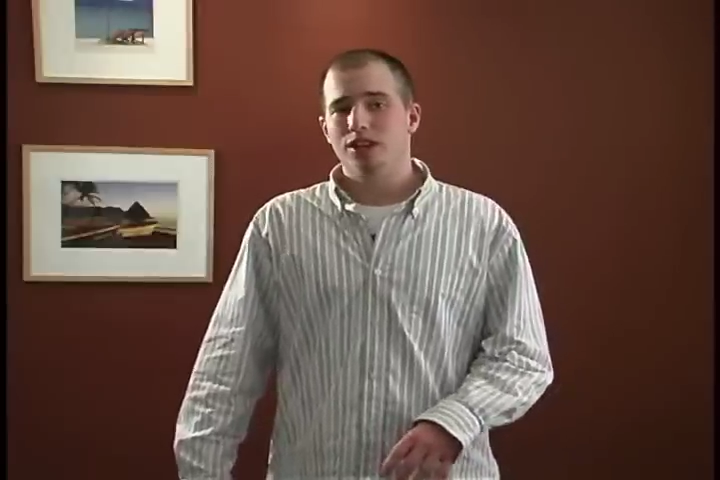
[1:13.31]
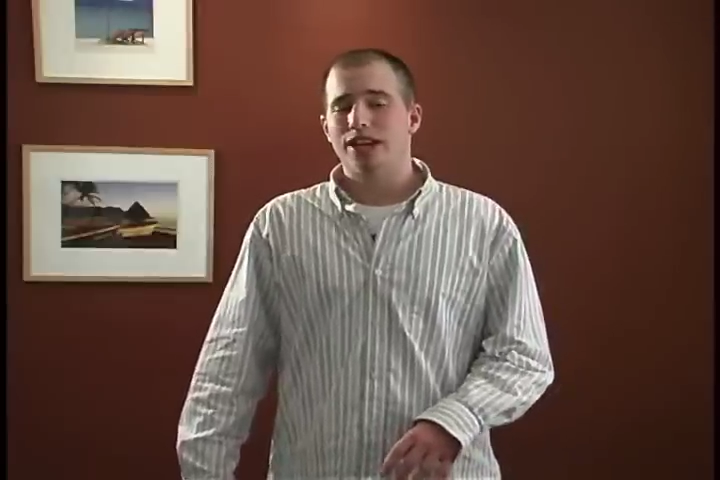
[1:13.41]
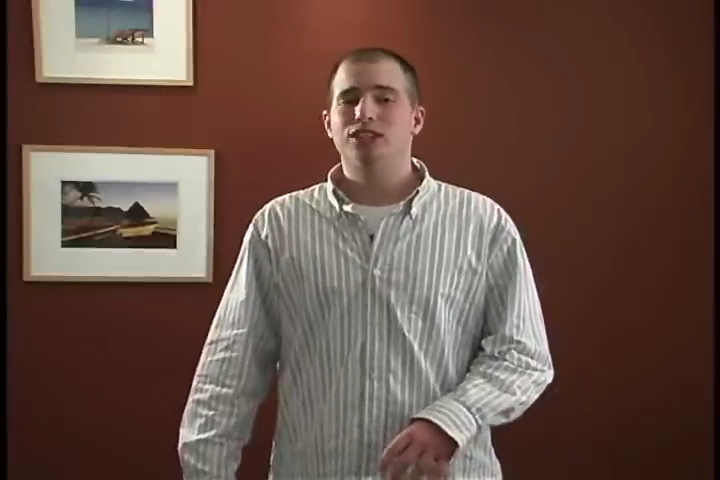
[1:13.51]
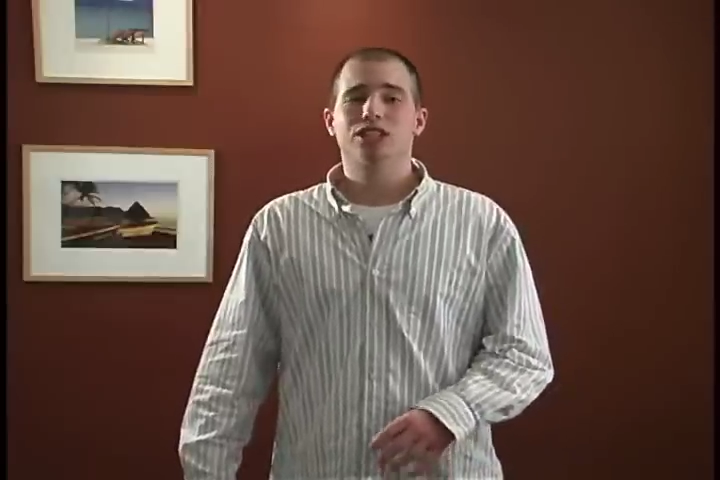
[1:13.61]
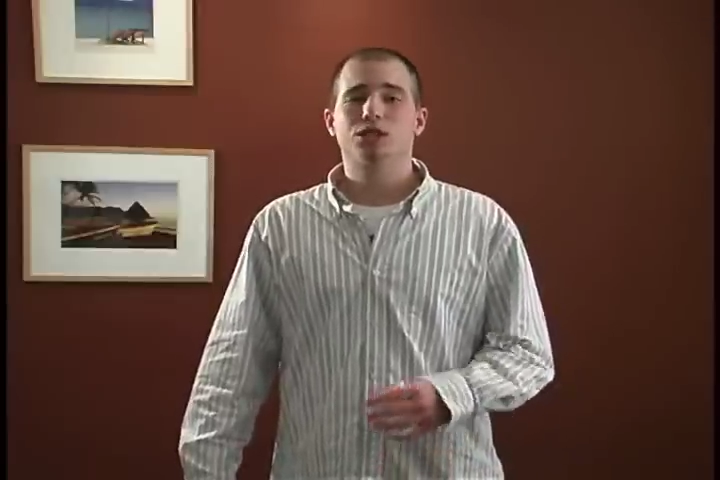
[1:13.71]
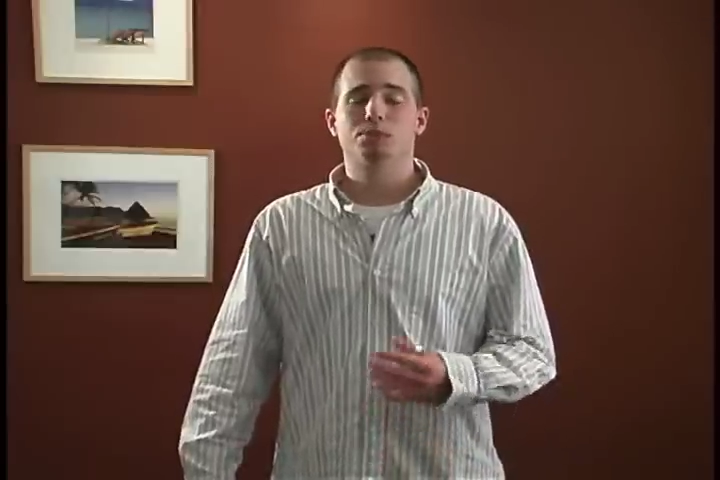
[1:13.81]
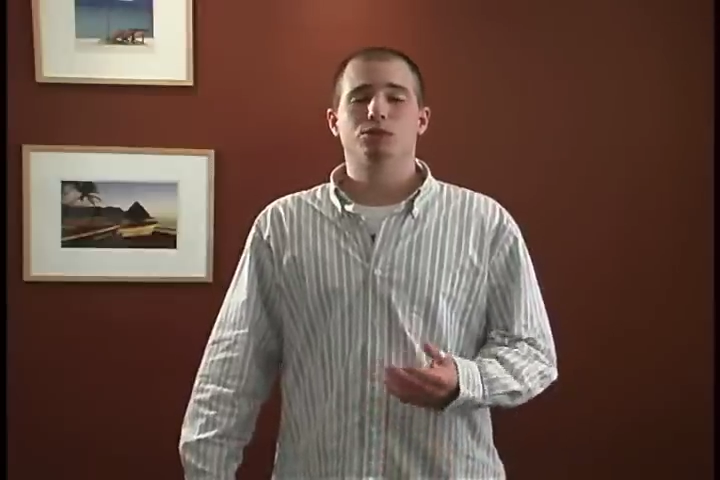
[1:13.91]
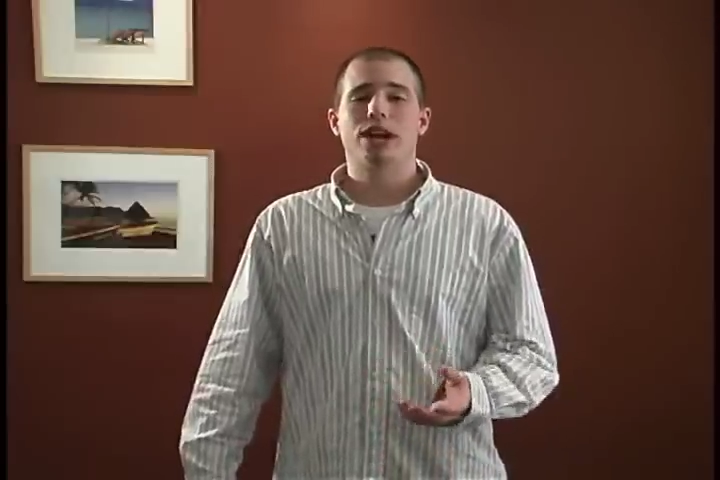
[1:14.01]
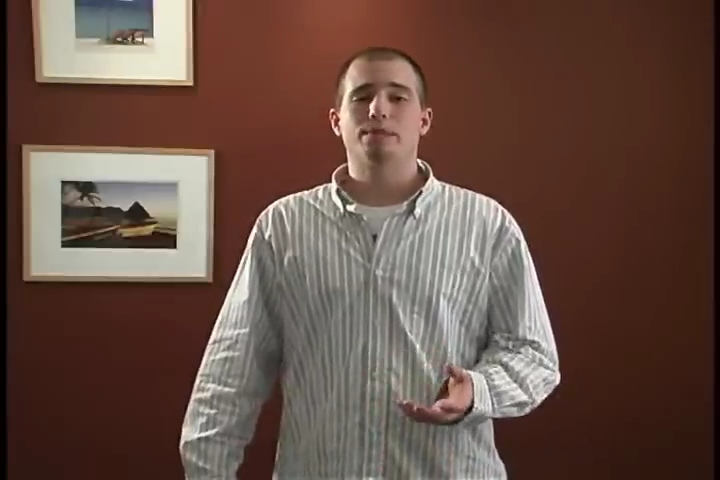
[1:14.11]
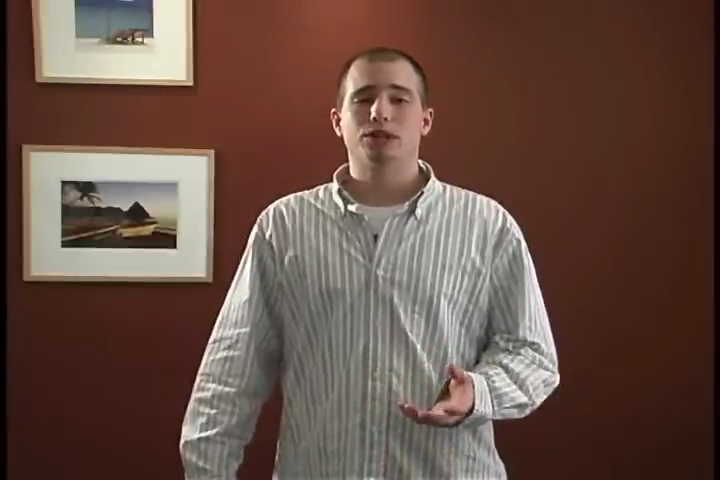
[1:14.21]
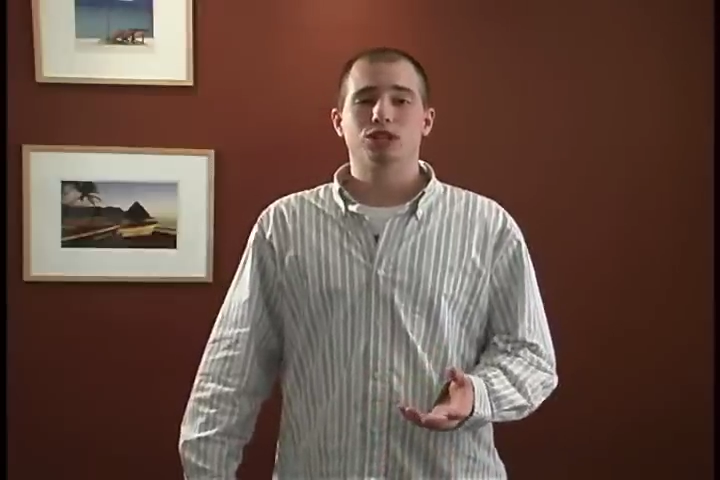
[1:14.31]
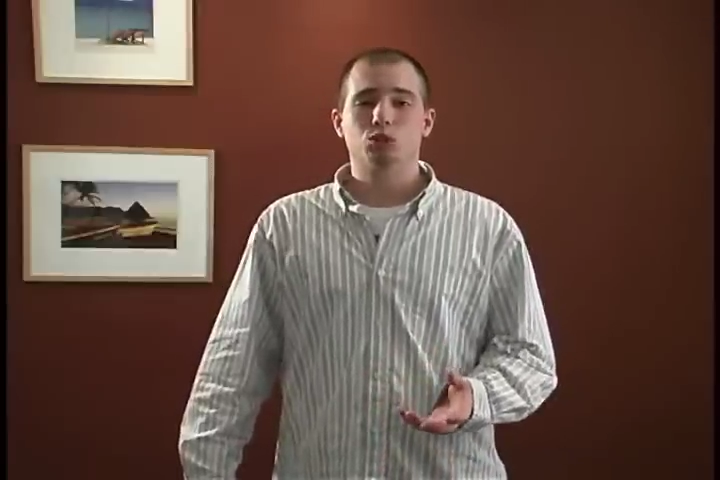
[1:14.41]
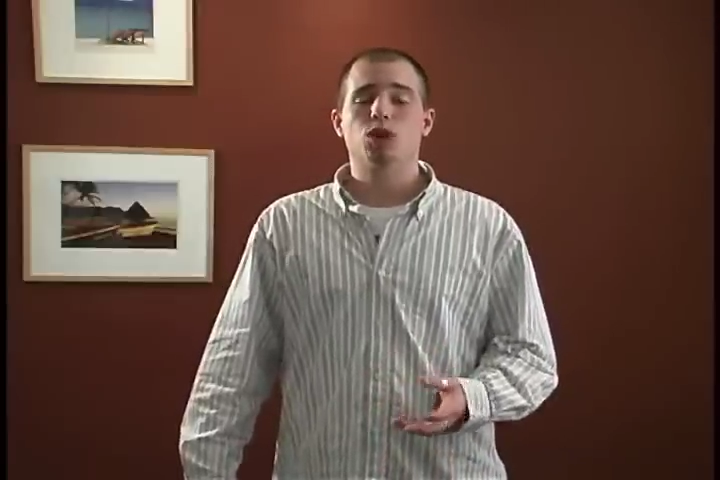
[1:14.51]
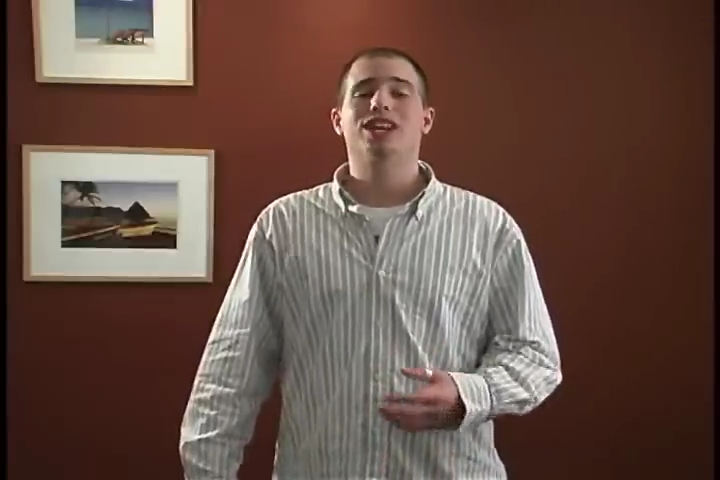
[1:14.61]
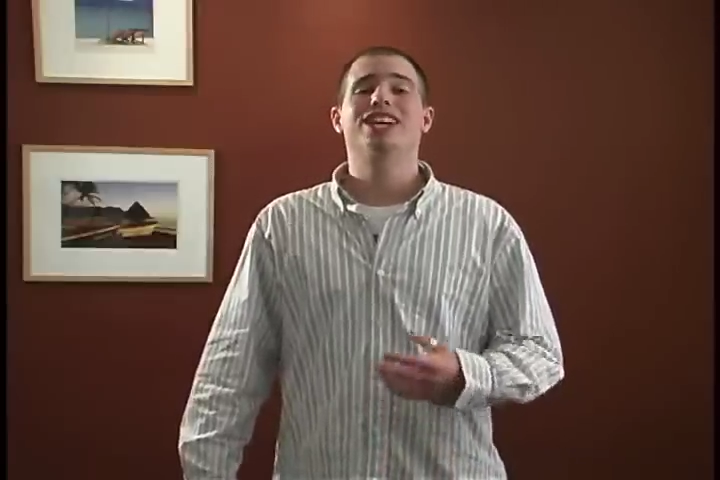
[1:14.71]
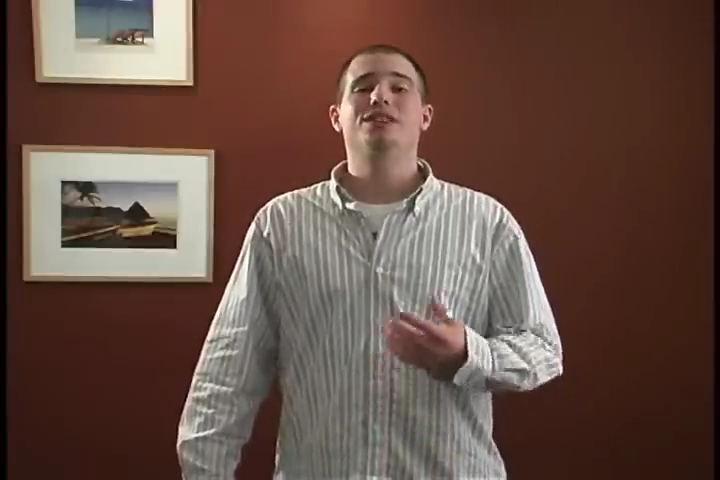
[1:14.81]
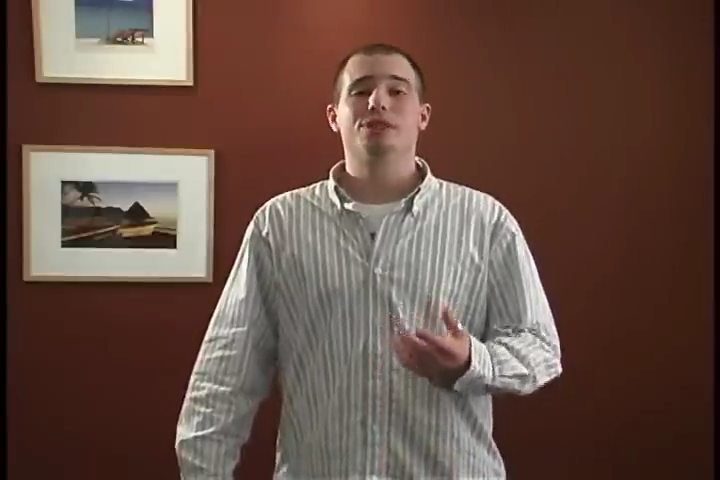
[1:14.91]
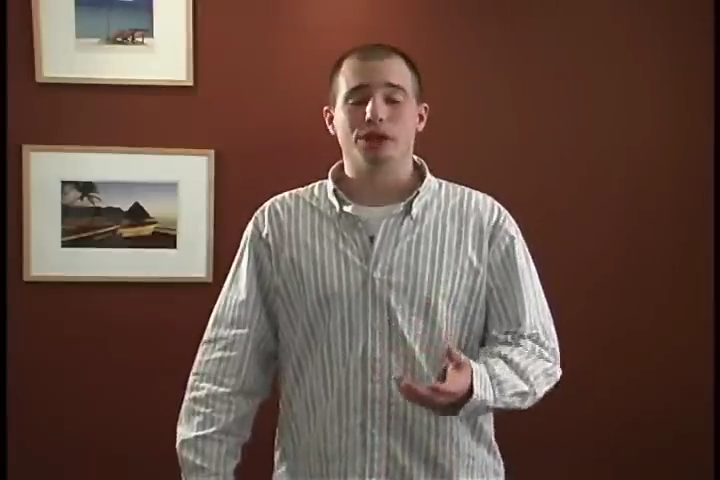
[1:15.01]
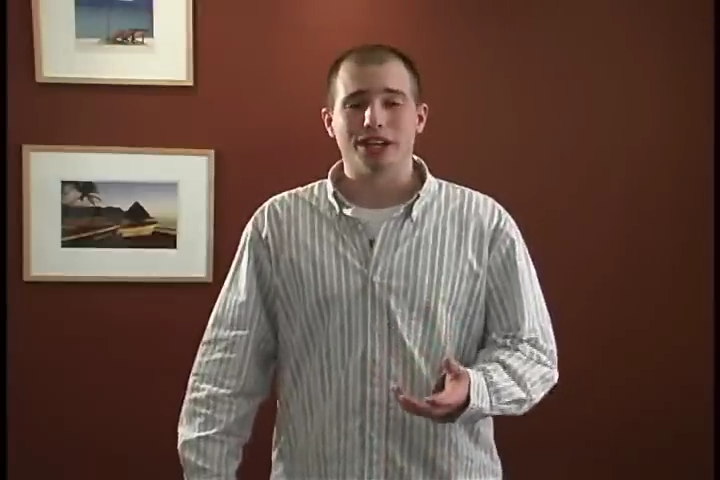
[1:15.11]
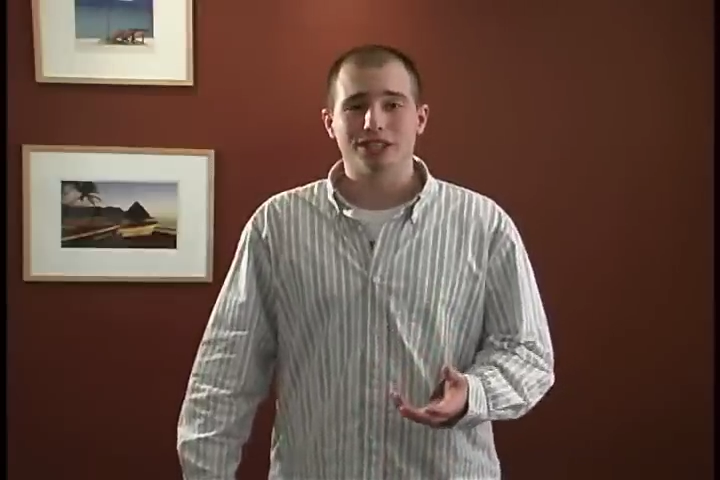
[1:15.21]
and sets the parameters to what it
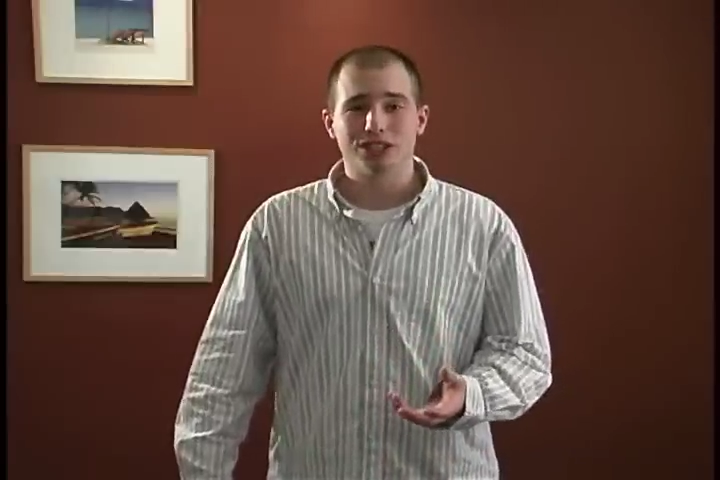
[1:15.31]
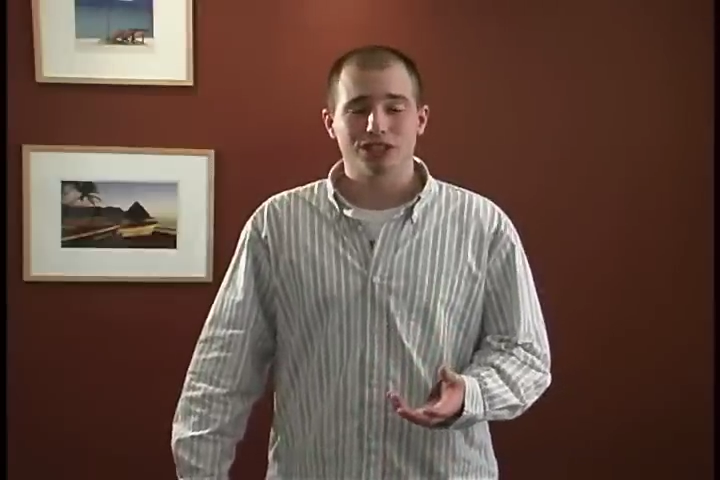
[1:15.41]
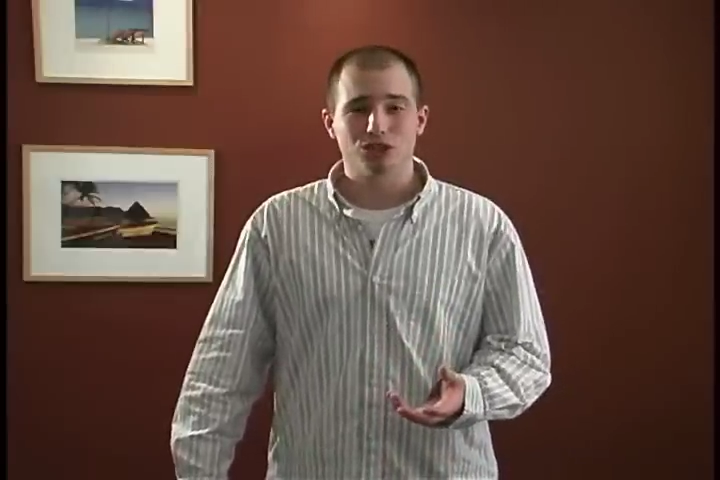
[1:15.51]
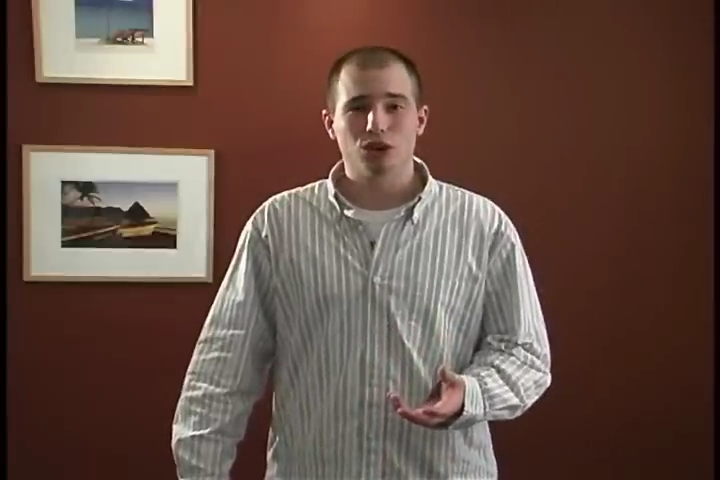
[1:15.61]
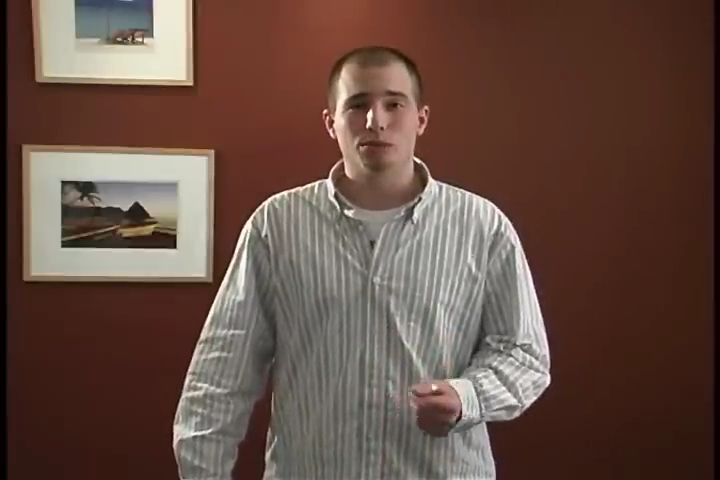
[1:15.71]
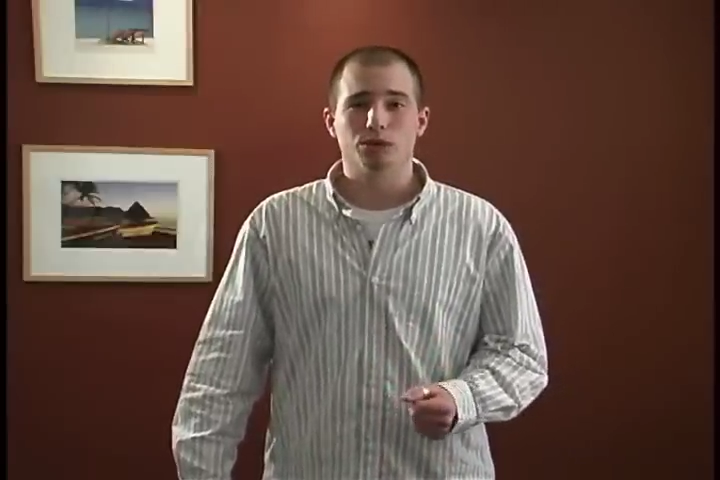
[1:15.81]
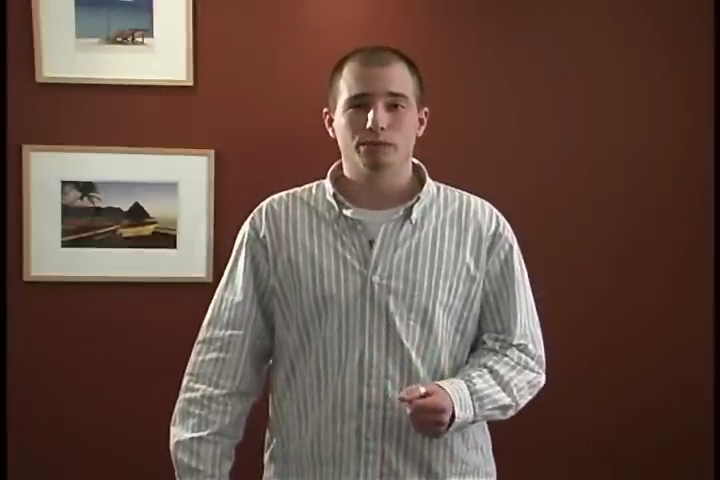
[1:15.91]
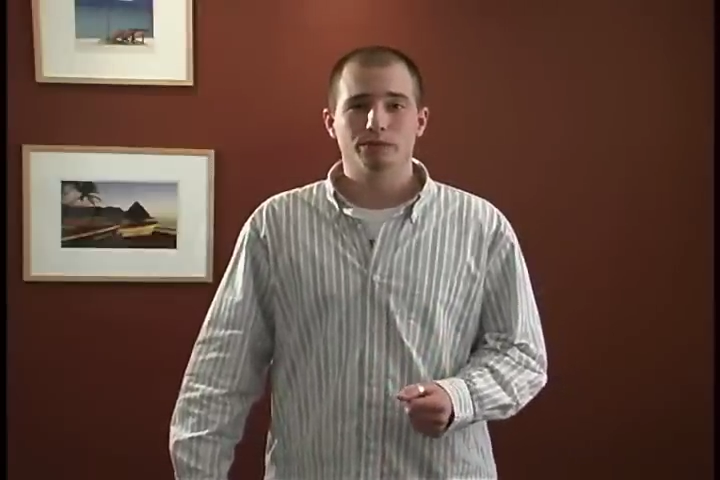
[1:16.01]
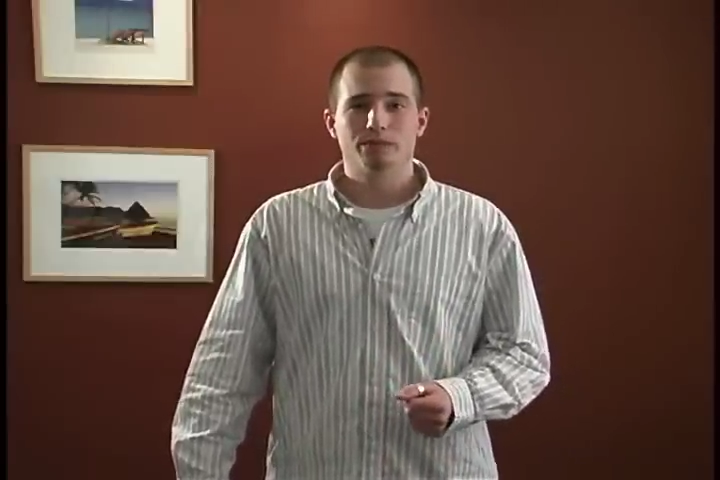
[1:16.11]
thinks is normal.